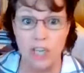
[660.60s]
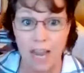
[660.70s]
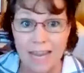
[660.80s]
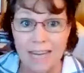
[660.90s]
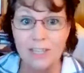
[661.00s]

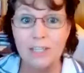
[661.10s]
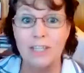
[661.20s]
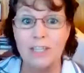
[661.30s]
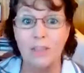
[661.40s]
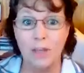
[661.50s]
changed
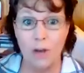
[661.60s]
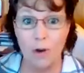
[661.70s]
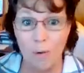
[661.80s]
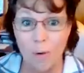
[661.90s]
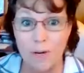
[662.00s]
the
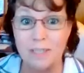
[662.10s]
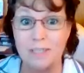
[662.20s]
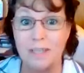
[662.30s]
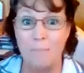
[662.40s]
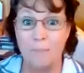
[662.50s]

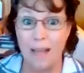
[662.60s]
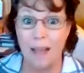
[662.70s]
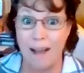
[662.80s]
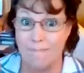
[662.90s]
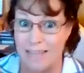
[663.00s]
course
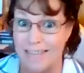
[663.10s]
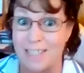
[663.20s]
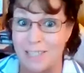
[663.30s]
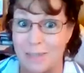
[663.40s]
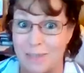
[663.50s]
of
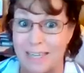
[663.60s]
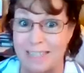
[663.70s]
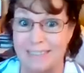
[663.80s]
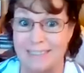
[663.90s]
history.